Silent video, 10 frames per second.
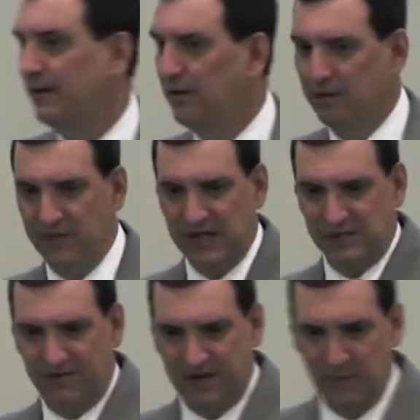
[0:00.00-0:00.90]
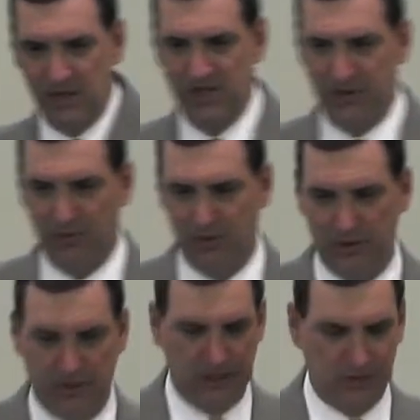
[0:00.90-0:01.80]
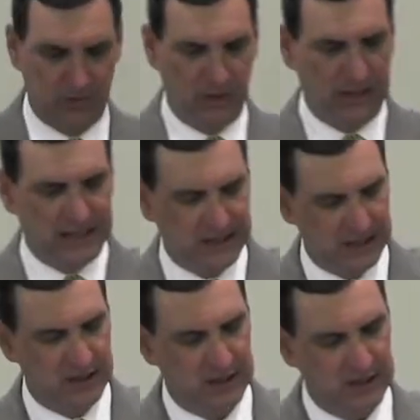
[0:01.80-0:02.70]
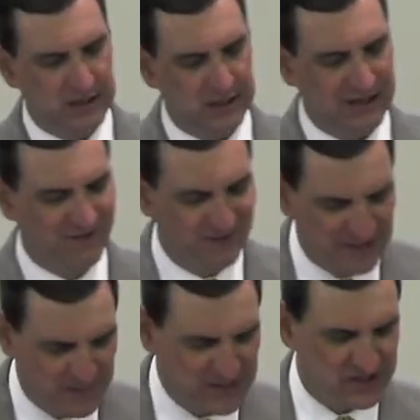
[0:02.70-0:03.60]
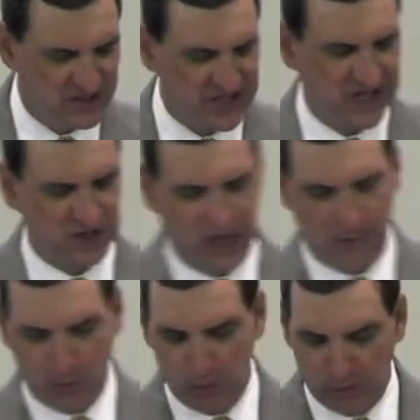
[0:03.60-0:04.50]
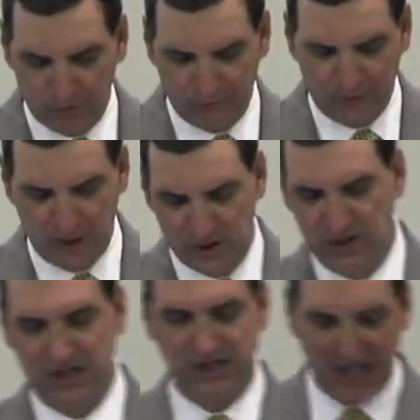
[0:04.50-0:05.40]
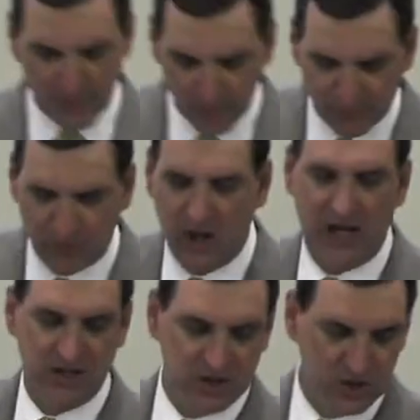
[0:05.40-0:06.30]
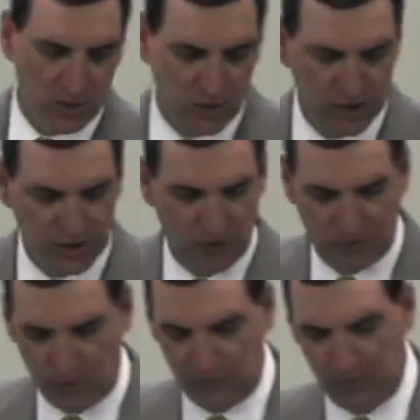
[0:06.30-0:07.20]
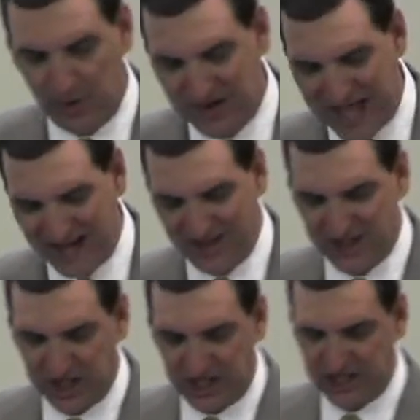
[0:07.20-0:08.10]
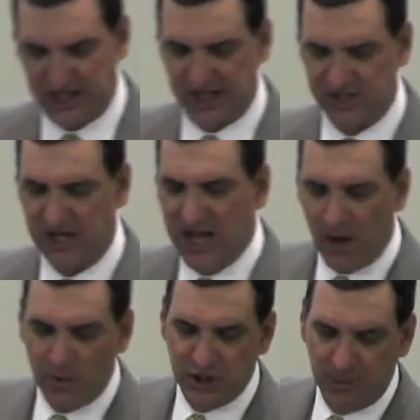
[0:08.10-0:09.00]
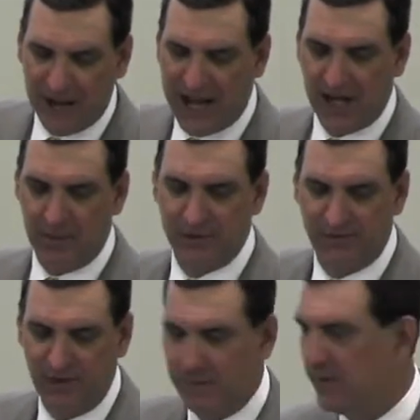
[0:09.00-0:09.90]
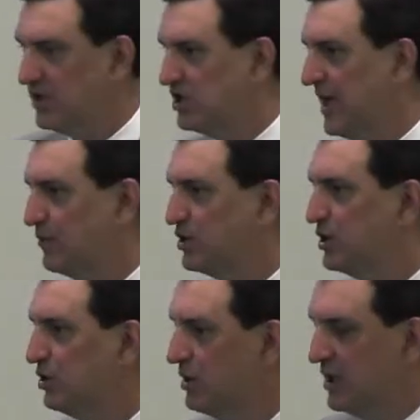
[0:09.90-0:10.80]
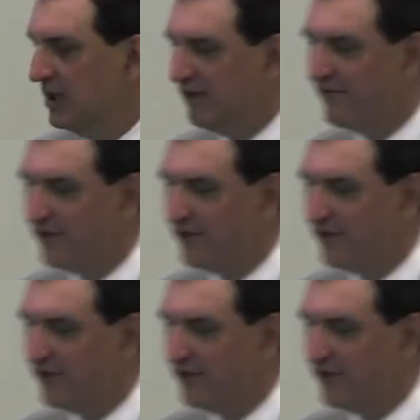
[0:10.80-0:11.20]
All of these are very much interrelated. In Philippians, the 2nd chapter, we referred to the example of Christ and so on and so forth from on down in the text. I want you to back up to Philippians chapter 2, the